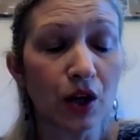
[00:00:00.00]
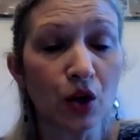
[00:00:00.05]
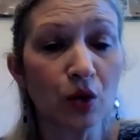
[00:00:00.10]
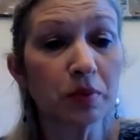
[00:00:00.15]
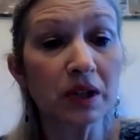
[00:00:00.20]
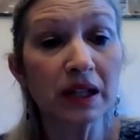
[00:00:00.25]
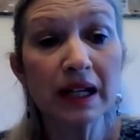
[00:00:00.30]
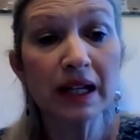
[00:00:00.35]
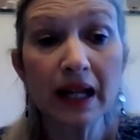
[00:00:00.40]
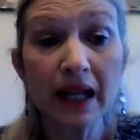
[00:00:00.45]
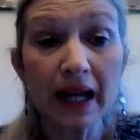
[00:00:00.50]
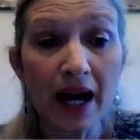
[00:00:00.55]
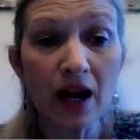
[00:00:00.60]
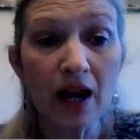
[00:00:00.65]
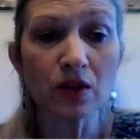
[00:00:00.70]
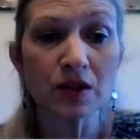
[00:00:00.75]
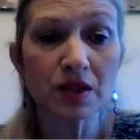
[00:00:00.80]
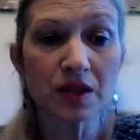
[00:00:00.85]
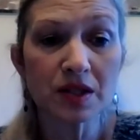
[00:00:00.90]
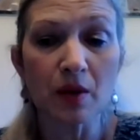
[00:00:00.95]
bleeding
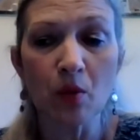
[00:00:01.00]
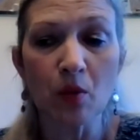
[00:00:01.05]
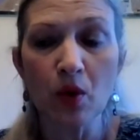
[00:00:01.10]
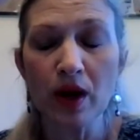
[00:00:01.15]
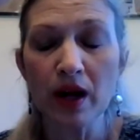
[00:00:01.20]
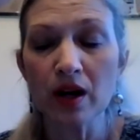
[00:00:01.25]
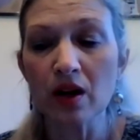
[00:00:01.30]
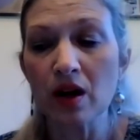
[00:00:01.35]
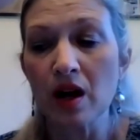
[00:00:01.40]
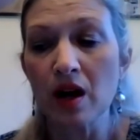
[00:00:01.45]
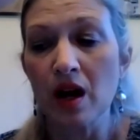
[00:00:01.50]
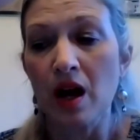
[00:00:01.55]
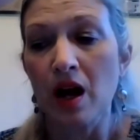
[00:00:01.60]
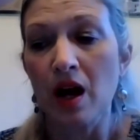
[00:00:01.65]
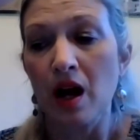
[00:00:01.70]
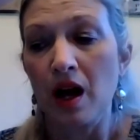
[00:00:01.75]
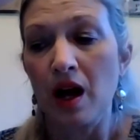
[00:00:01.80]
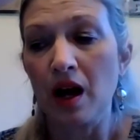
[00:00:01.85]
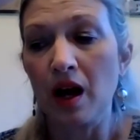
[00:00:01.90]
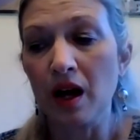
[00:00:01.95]
out somewhere.
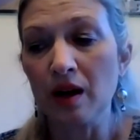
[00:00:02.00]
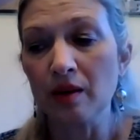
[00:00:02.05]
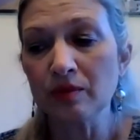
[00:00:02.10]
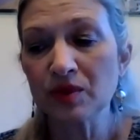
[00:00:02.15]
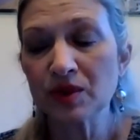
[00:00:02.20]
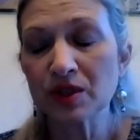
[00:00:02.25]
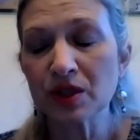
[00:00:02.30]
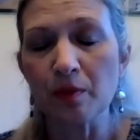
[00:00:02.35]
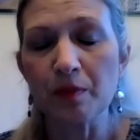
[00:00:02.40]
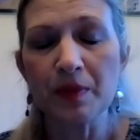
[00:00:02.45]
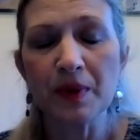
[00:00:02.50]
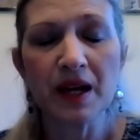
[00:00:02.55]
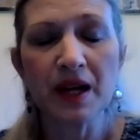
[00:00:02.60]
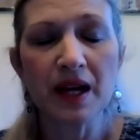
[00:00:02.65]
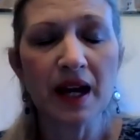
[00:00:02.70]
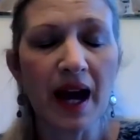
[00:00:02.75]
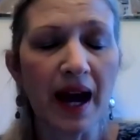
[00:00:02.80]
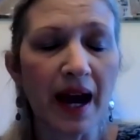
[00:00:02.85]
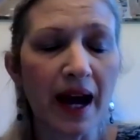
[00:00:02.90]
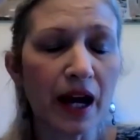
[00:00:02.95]
So
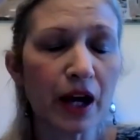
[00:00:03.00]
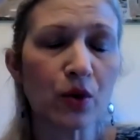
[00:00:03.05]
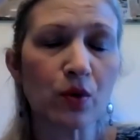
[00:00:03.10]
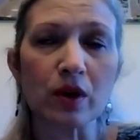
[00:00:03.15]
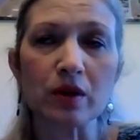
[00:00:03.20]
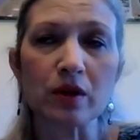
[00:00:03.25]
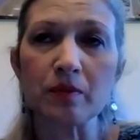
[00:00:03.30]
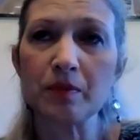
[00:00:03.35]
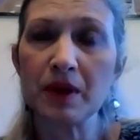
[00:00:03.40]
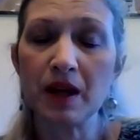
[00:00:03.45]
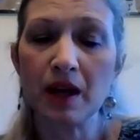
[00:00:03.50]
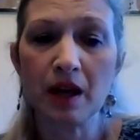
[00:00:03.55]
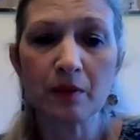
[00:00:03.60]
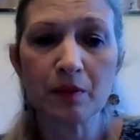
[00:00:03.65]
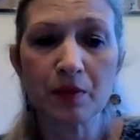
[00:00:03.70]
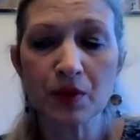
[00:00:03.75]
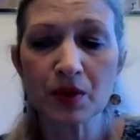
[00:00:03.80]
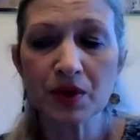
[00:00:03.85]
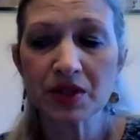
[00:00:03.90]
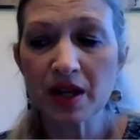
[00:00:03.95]
being accurate, being
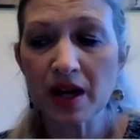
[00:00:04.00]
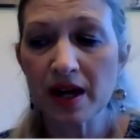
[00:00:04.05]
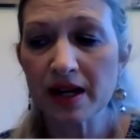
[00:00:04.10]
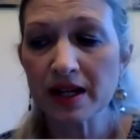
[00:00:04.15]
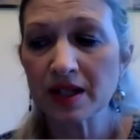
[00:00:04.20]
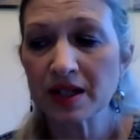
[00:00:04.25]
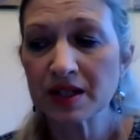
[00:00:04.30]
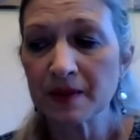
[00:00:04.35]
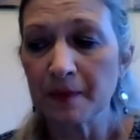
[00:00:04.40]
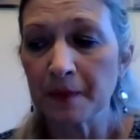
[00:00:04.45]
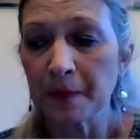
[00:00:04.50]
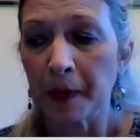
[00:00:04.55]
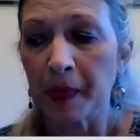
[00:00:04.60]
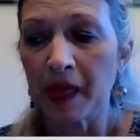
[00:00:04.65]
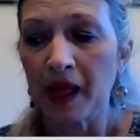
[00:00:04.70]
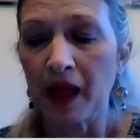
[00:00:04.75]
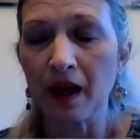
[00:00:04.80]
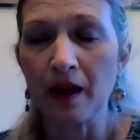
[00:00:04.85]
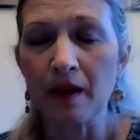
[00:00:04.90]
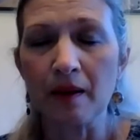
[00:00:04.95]
precise,
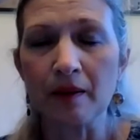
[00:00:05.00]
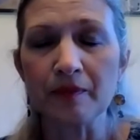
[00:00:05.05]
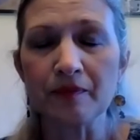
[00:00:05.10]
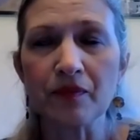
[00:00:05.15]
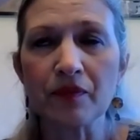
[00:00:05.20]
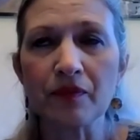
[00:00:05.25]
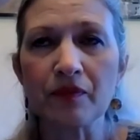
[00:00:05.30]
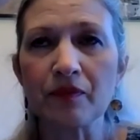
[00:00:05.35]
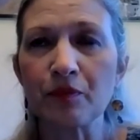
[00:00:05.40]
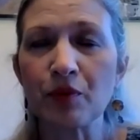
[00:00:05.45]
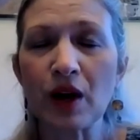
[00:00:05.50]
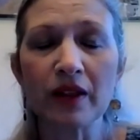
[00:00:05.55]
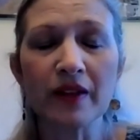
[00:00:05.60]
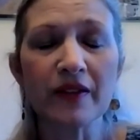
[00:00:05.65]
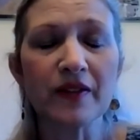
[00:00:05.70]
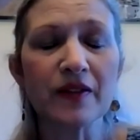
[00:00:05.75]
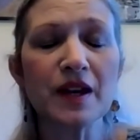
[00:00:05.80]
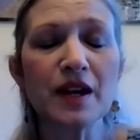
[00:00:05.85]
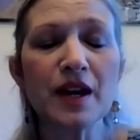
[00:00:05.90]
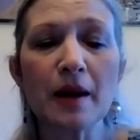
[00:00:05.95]

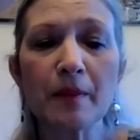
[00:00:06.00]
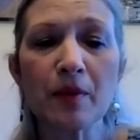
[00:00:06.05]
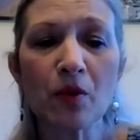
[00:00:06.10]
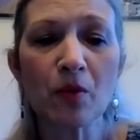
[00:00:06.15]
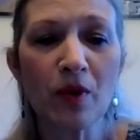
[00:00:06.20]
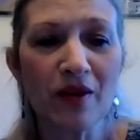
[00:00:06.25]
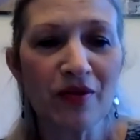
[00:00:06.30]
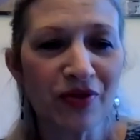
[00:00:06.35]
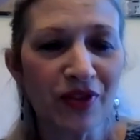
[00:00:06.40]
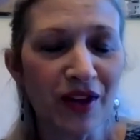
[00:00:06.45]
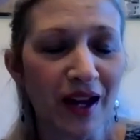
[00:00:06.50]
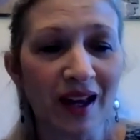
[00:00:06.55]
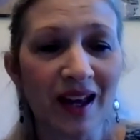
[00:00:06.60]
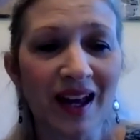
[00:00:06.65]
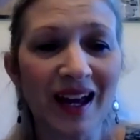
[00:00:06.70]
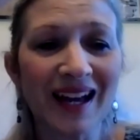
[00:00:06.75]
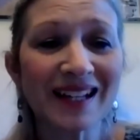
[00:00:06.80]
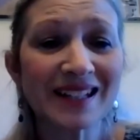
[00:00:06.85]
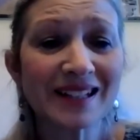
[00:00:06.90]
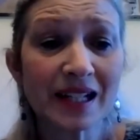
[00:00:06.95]
probably the number one thing,
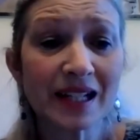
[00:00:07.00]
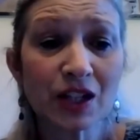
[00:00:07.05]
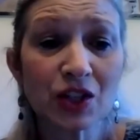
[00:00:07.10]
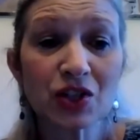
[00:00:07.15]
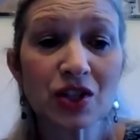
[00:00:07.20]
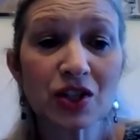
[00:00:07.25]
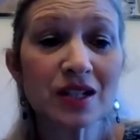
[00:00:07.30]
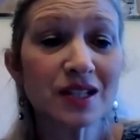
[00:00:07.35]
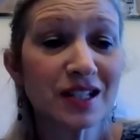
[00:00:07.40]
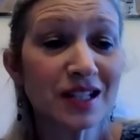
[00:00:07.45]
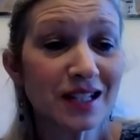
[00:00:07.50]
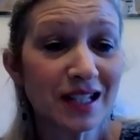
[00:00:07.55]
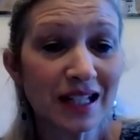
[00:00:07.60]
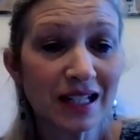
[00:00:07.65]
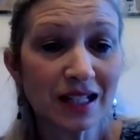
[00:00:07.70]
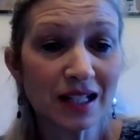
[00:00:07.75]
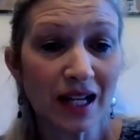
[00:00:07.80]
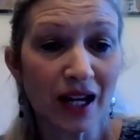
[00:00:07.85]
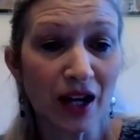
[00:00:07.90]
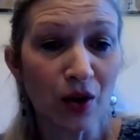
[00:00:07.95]
attention to
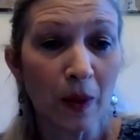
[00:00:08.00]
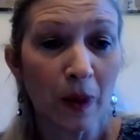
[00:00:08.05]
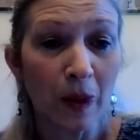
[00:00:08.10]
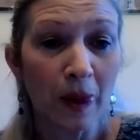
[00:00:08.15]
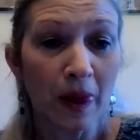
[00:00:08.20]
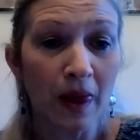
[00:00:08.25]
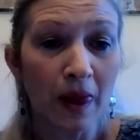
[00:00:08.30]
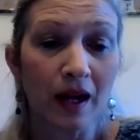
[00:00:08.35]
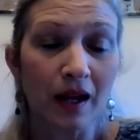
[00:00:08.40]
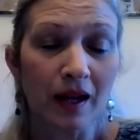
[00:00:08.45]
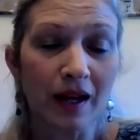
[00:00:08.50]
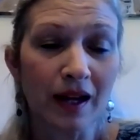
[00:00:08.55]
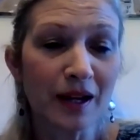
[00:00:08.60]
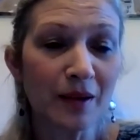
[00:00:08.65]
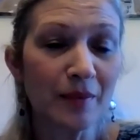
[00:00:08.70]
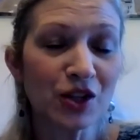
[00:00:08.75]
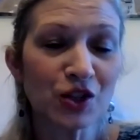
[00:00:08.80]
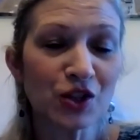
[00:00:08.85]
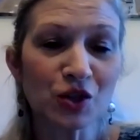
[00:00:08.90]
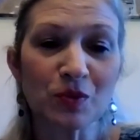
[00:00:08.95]
detail. Like I
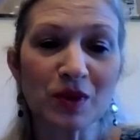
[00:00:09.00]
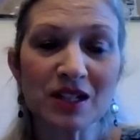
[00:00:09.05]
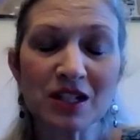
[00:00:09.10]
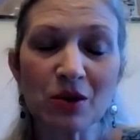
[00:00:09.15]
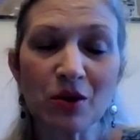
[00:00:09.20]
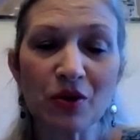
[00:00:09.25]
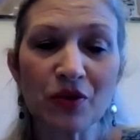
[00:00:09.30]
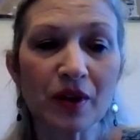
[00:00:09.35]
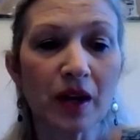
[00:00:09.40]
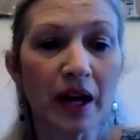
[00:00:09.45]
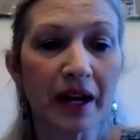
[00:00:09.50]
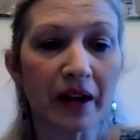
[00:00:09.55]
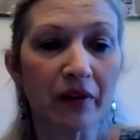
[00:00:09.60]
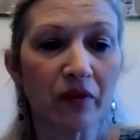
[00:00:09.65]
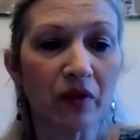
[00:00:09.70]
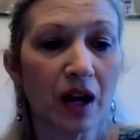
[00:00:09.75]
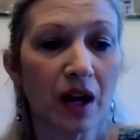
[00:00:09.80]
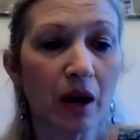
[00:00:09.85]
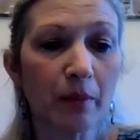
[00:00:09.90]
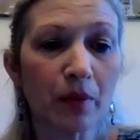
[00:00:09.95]
mentioned, we deal with a lot
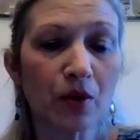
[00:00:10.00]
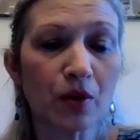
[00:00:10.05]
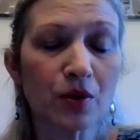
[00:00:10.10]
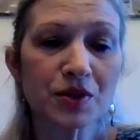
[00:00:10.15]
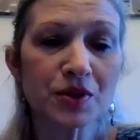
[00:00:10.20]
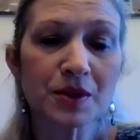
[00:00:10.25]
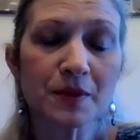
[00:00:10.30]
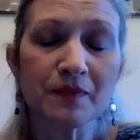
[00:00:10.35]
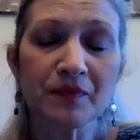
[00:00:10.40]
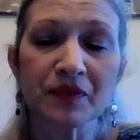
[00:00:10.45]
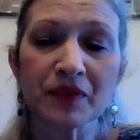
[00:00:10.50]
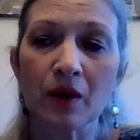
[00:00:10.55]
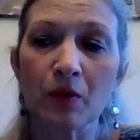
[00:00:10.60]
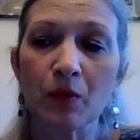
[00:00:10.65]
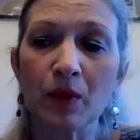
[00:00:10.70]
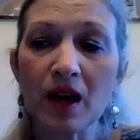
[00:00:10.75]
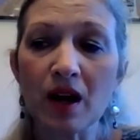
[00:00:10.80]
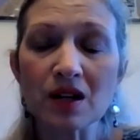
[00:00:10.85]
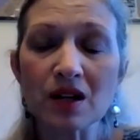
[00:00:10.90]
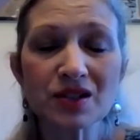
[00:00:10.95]
of numbers.
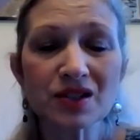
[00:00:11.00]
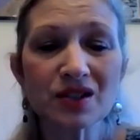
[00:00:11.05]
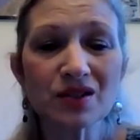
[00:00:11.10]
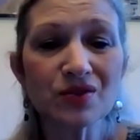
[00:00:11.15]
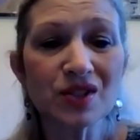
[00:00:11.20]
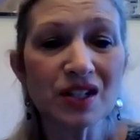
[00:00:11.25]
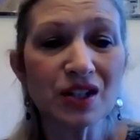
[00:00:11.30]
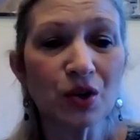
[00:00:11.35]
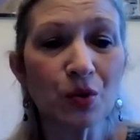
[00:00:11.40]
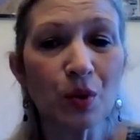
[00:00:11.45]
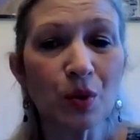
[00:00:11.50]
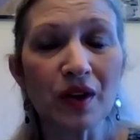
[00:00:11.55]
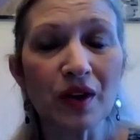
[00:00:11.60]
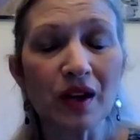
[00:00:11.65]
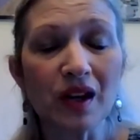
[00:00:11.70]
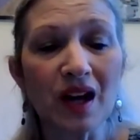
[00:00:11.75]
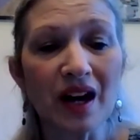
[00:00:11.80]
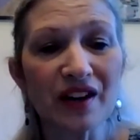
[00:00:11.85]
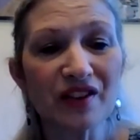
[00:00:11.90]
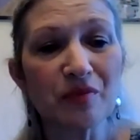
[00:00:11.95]
We also deal with a
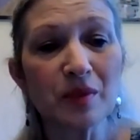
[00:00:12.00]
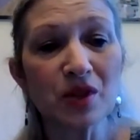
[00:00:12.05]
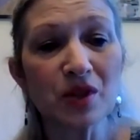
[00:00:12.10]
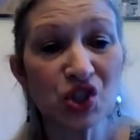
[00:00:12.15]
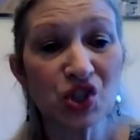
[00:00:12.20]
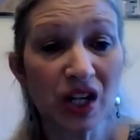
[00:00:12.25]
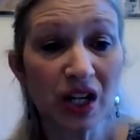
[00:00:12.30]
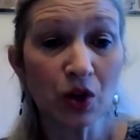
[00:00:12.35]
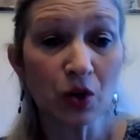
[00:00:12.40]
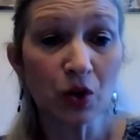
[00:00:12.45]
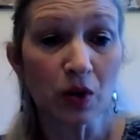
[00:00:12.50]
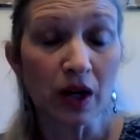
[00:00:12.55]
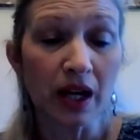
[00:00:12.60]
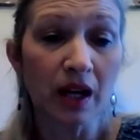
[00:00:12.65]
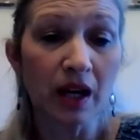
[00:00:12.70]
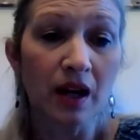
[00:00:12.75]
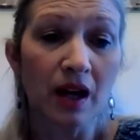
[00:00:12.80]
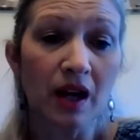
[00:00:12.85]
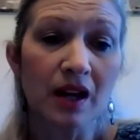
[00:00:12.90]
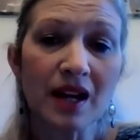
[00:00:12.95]
lot of
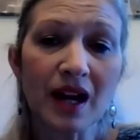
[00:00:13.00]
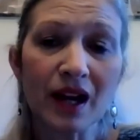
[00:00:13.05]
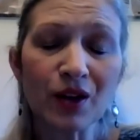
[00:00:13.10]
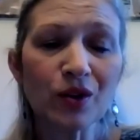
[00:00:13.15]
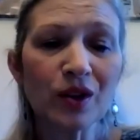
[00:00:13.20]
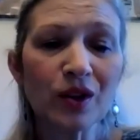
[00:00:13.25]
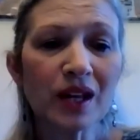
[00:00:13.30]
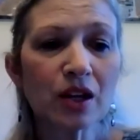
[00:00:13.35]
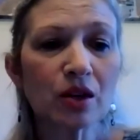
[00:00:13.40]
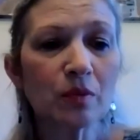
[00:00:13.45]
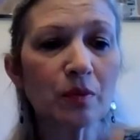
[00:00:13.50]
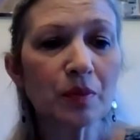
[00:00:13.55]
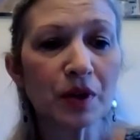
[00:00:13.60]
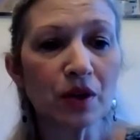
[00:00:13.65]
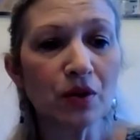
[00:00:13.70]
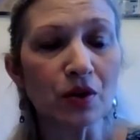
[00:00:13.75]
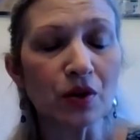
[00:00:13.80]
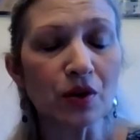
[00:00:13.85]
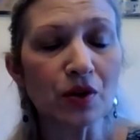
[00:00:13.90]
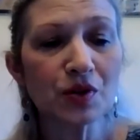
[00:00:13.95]
machinery, not only
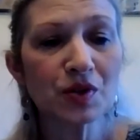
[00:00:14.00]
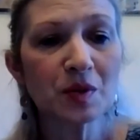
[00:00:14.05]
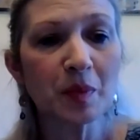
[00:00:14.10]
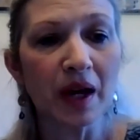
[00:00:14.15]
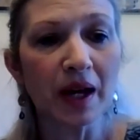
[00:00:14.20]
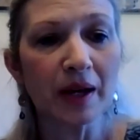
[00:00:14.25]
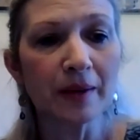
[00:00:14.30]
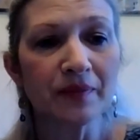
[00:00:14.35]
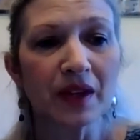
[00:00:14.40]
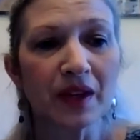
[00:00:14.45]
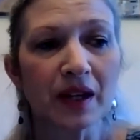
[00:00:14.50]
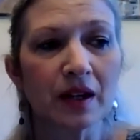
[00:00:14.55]
computers, but,